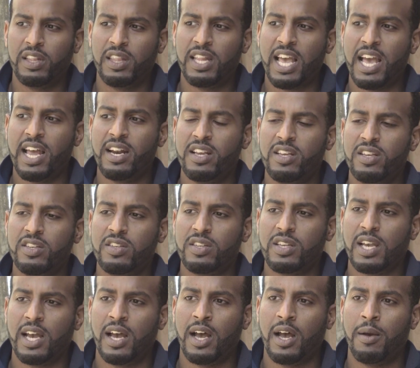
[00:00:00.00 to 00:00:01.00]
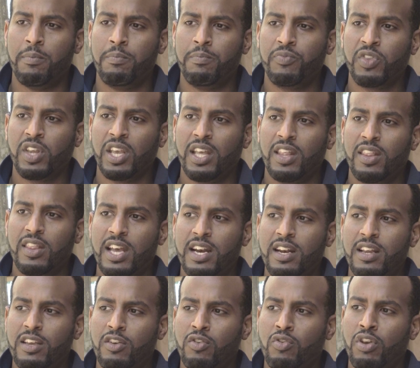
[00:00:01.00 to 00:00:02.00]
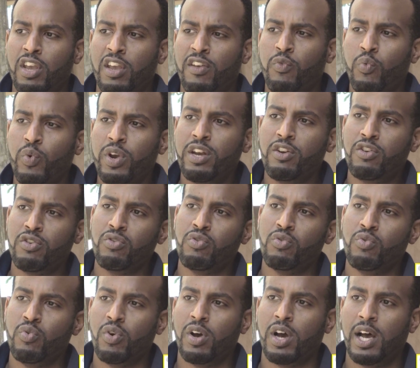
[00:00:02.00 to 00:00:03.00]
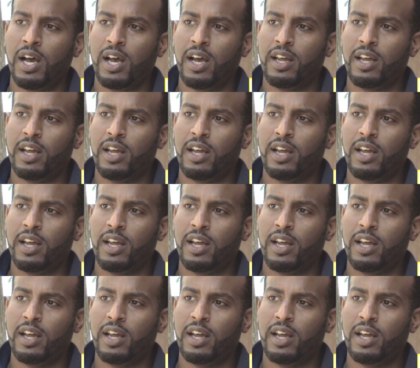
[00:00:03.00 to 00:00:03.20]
and that is that if we do